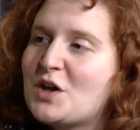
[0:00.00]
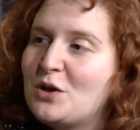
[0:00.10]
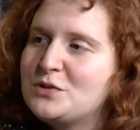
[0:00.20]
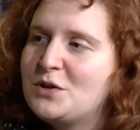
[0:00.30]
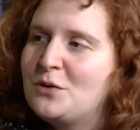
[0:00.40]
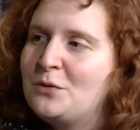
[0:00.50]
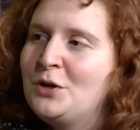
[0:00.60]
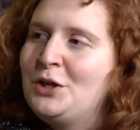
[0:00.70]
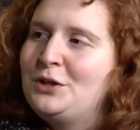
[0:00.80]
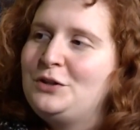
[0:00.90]
also
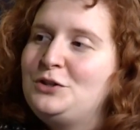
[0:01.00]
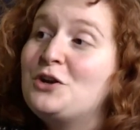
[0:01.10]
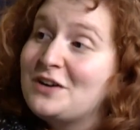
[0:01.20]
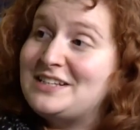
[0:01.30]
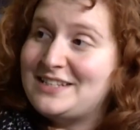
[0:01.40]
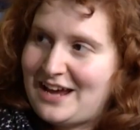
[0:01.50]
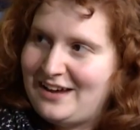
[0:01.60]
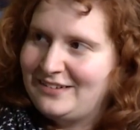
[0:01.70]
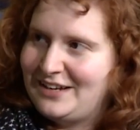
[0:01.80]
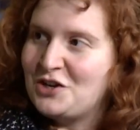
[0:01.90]
Yuri's
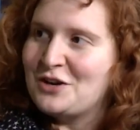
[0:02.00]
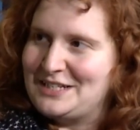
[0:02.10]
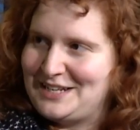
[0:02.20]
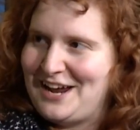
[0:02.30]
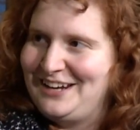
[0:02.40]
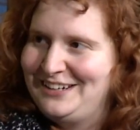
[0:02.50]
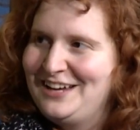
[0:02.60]
Day and Yuri's Night.